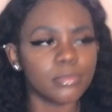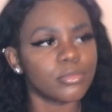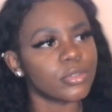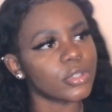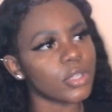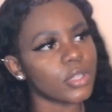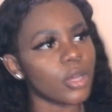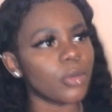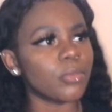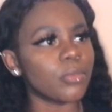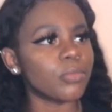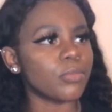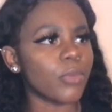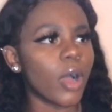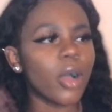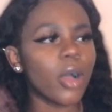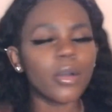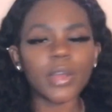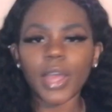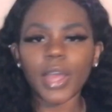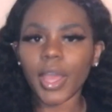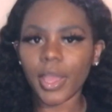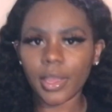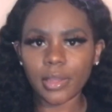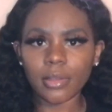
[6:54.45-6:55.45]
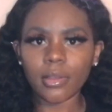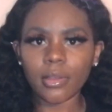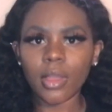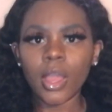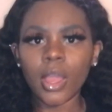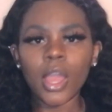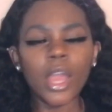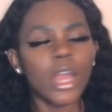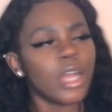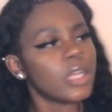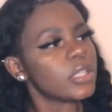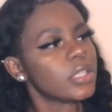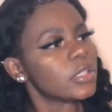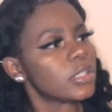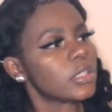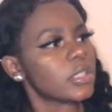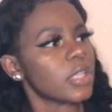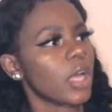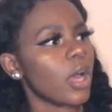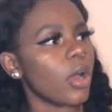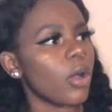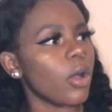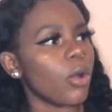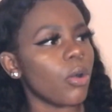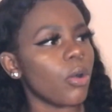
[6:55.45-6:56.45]
So, okay.
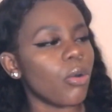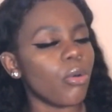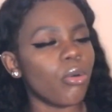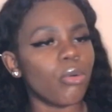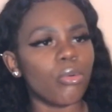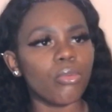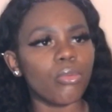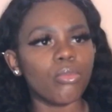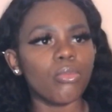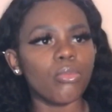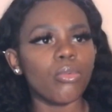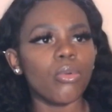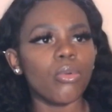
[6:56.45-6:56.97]
So,